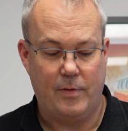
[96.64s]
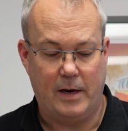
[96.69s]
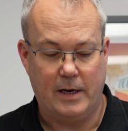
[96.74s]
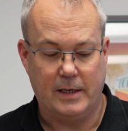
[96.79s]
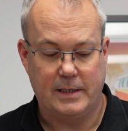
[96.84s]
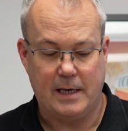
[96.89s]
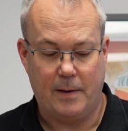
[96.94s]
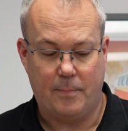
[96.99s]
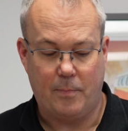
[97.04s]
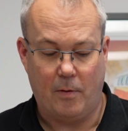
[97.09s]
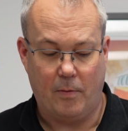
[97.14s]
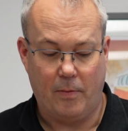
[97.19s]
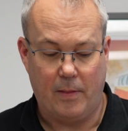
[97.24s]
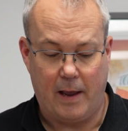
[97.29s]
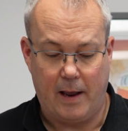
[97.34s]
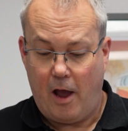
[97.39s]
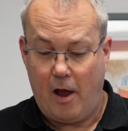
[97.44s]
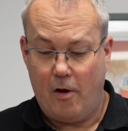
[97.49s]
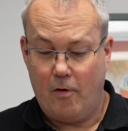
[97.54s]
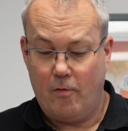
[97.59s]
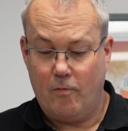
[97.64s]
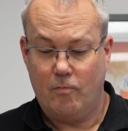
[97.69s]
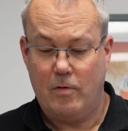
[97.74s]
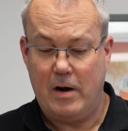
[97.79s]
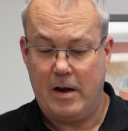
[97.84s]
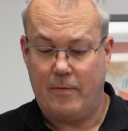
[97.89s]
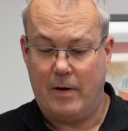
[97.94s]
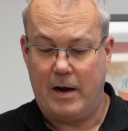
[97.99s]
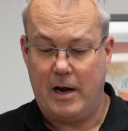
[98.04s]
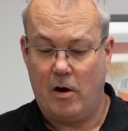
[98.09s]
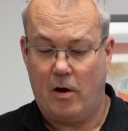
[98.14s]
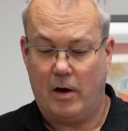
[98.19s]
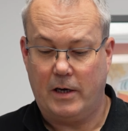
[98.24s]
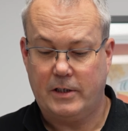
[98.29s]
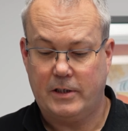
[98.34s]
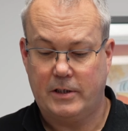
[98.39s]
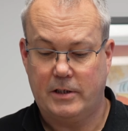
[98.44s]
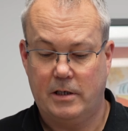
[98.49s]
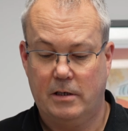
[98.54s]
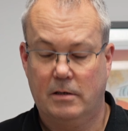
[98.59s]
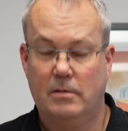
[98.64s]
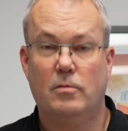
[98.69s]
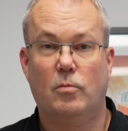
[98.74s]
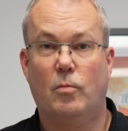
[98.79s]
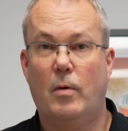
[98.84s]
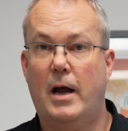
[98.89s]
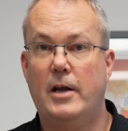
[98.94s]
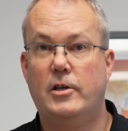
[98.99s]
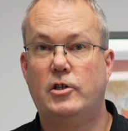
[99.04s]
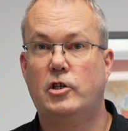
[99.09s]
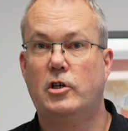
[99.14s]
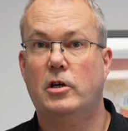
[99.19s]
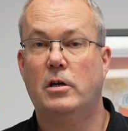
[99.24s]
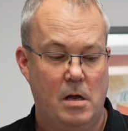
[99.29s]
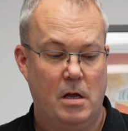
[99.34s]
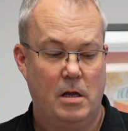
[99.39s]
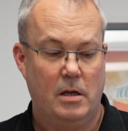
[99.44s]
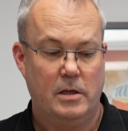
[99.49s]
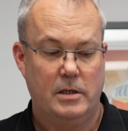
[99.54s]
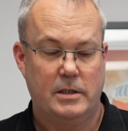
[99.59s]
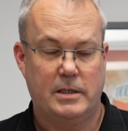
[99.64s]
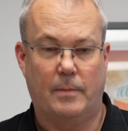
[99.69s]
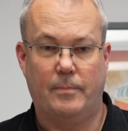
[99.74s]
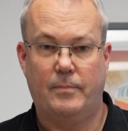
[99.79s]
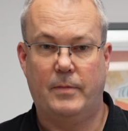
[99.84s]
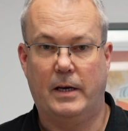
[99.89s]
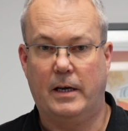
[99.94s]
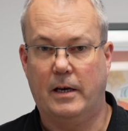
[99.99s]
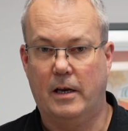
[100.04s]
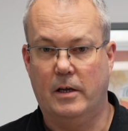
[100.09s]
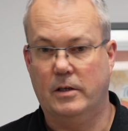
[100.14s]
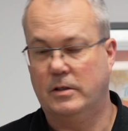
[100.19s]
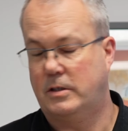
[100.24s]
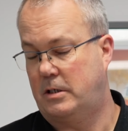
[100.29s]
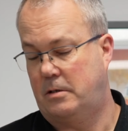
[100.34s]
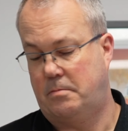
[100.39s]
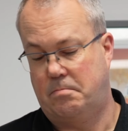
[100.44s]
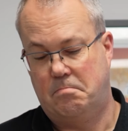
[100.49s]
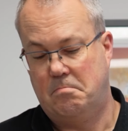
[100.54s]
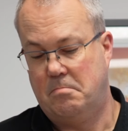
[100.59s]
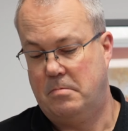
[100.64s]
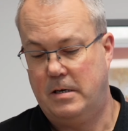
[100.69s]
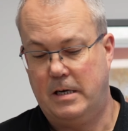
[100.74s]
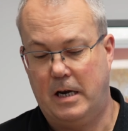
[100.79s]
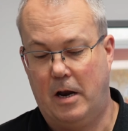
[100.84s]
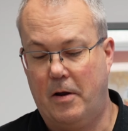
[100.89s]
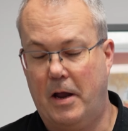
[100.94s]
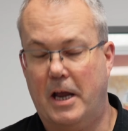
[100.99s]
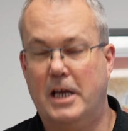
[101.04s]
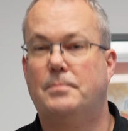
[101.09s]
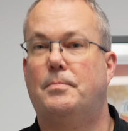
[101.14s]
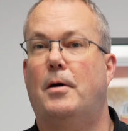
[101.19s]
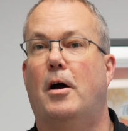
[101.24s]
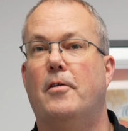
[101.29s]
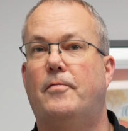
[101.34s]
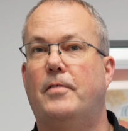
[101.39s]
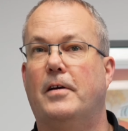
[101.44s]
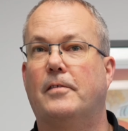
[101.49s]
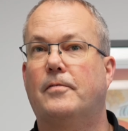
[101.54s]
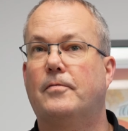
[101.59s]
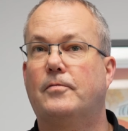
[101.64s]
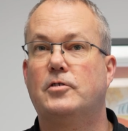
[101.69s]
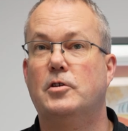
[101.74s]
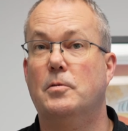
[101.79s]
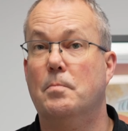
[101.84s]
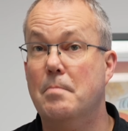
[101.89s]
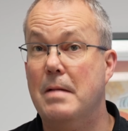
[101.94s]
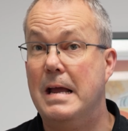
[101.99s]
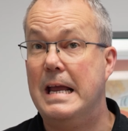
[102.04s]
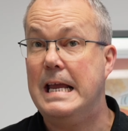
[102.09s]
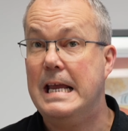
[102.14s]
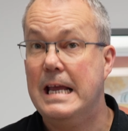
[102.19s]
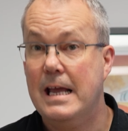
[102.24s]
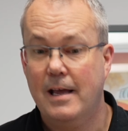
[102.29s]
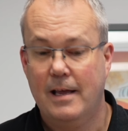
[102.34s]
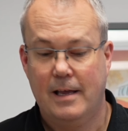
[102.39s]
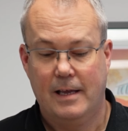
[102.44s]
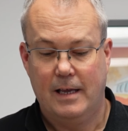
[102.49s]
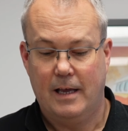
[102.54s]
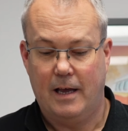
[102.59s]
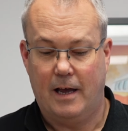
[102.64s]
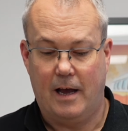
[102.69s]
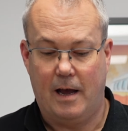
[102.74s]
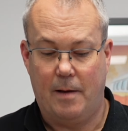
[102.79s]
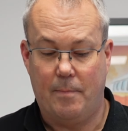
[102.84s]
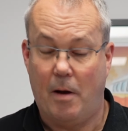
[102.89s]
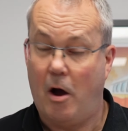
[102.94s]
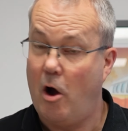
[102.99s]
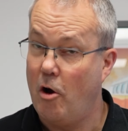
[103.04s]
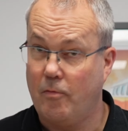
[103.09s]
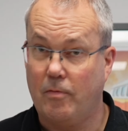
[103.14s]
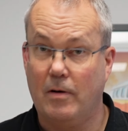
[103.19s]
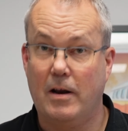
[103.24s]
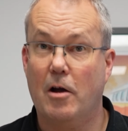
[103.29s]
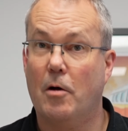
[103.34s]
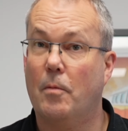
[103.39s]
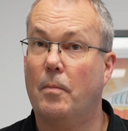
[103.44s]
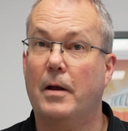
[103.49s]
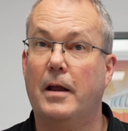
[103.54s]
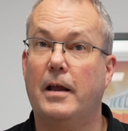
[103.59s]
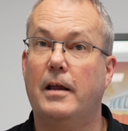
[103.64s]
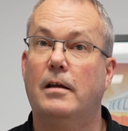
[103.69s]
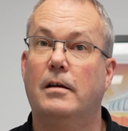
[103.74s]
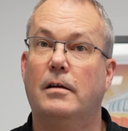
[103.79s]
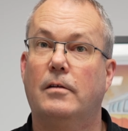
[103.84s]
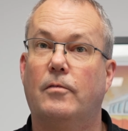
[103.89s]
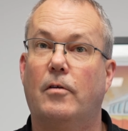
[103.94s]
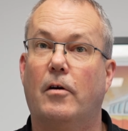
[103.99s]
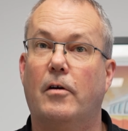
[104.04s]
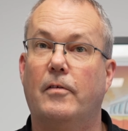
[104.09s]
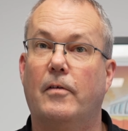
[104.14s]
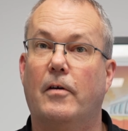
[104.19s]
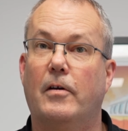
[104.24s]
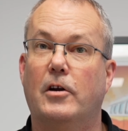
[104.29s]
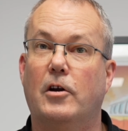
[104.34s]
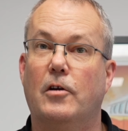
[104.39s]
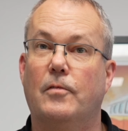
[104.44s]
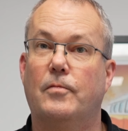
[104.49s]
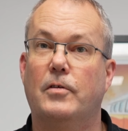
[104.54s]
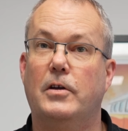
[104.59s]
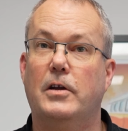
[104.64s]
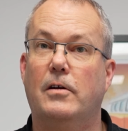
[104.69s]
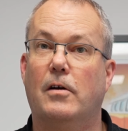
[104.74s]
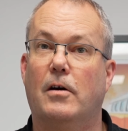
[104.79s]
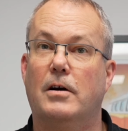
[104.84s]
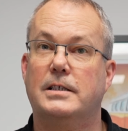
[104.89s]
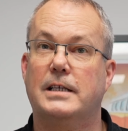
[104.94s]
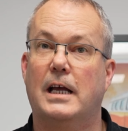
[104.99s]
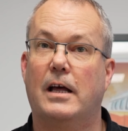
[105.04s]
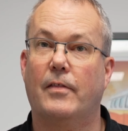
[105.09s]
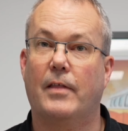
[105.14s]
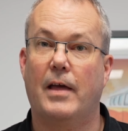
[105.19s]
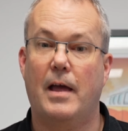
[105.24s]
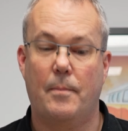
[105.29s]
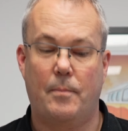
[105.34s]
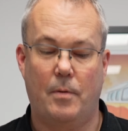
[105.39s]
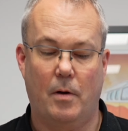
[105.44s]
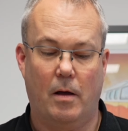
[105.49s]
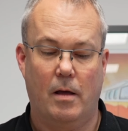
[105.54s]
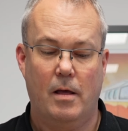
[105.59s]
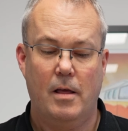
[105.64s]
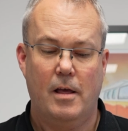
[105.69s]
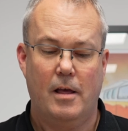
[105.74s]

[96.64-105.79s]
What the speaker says: tip on there. Really, really nice wedge. Something that's is perfect to me. Hopefully it'll be very, very good for you guys out there. But